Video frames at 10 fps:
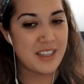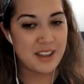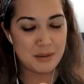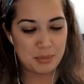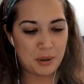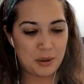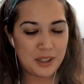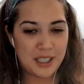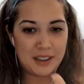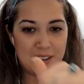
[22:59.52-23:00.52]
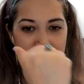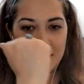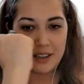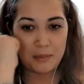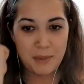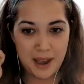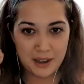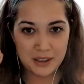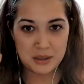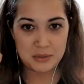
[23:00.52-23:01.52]
then pulling her tongue
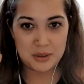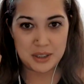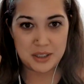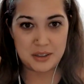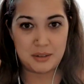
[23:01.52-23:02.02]
back towards her